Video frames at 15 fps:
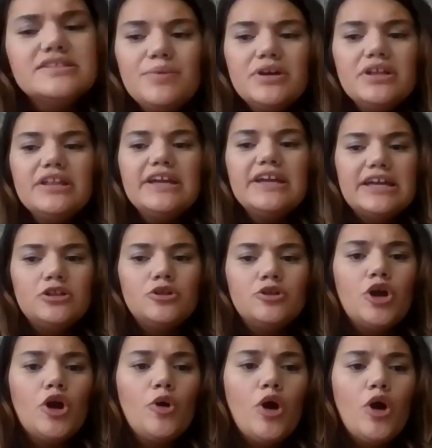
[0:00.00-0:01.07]
typically, it'll
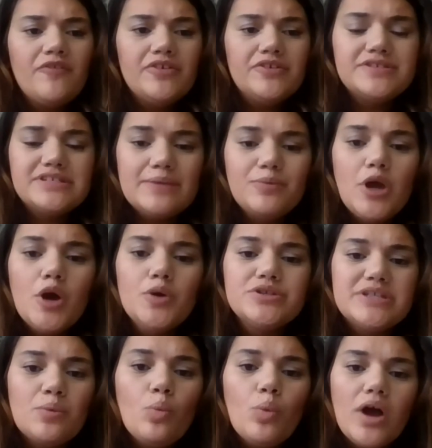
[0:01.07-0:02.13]
go off of zip
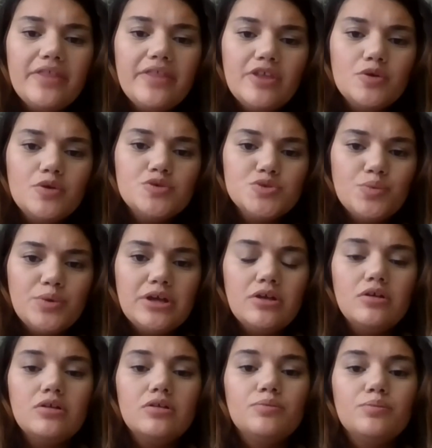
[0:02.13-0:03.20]
codes and what those
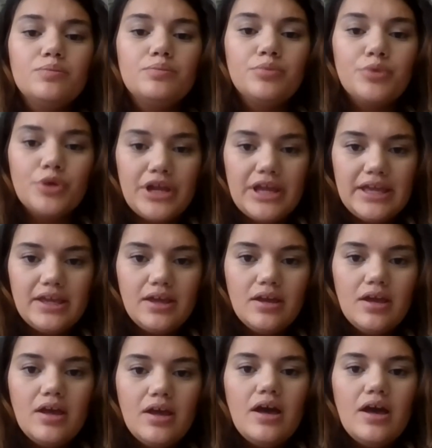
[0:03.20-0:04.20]
will bring.